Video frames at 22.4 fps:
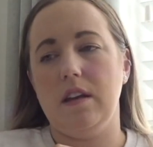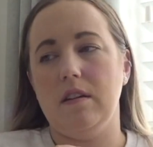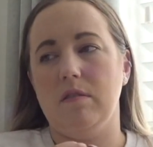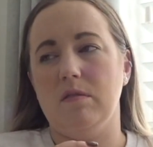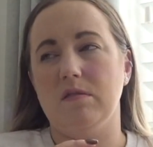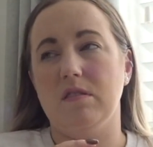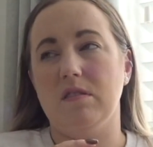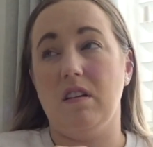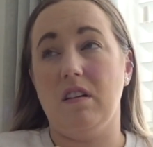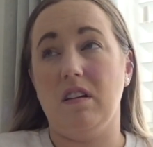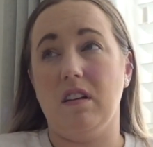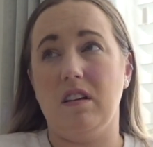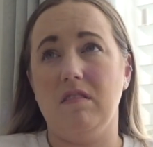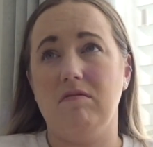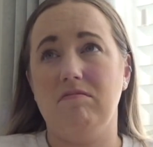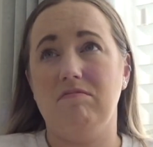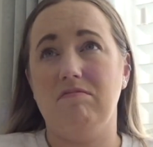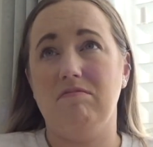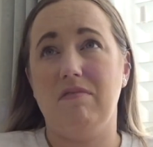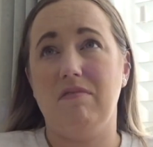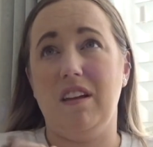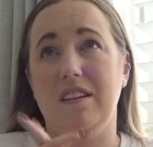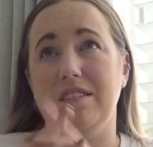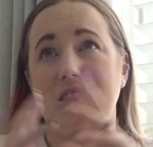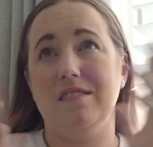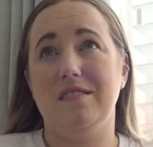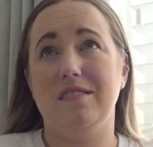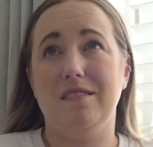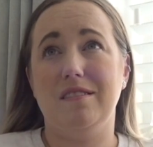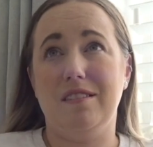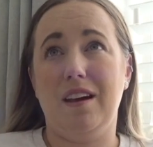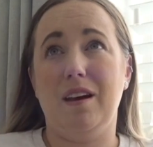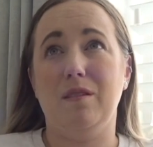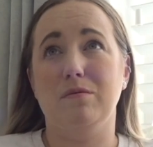I was like, it's
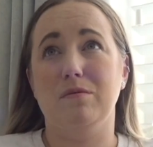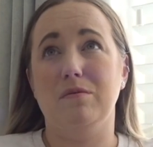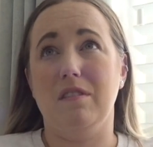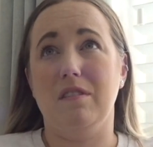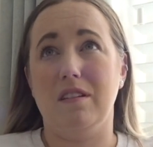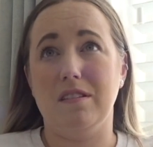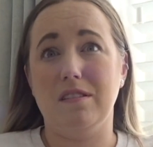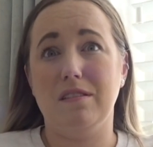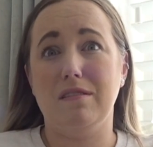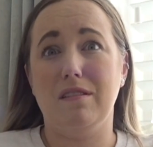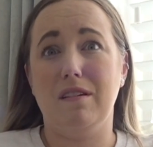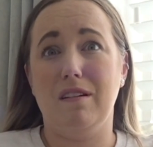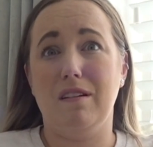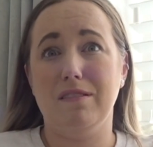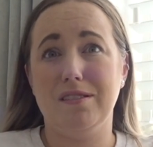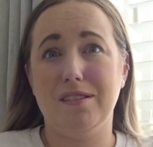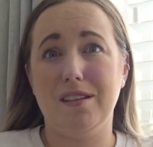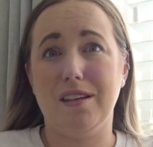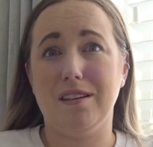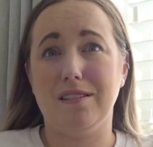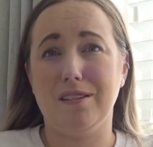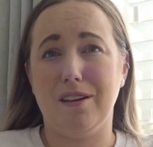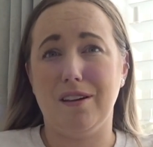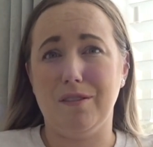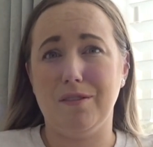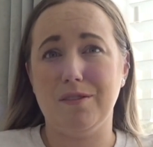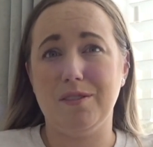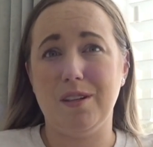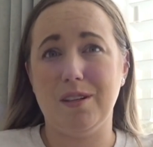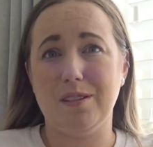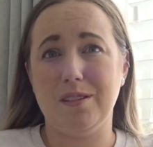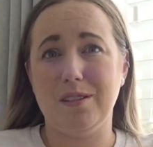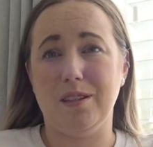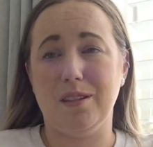now like
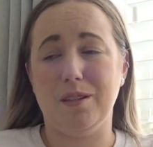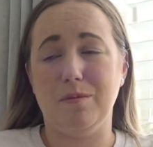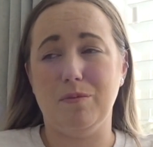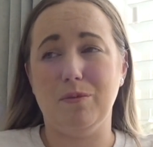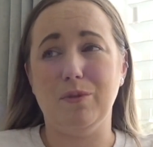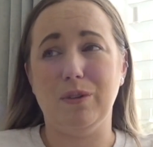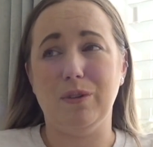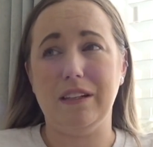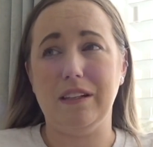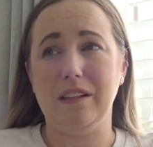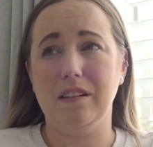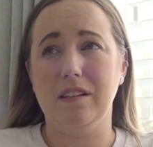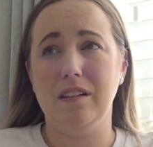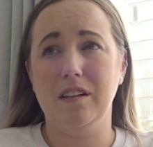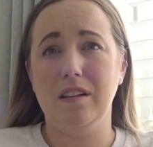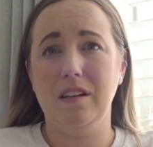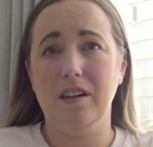6:30 in the morning.